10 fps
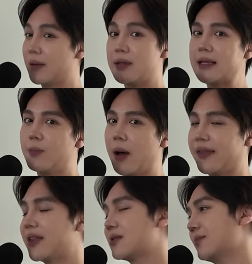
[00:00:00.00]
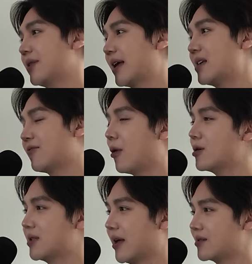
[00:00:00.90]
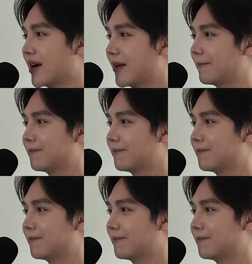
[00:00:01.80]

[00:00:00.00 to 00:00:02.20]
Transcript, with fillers: But that's I think that's the case for most things, right?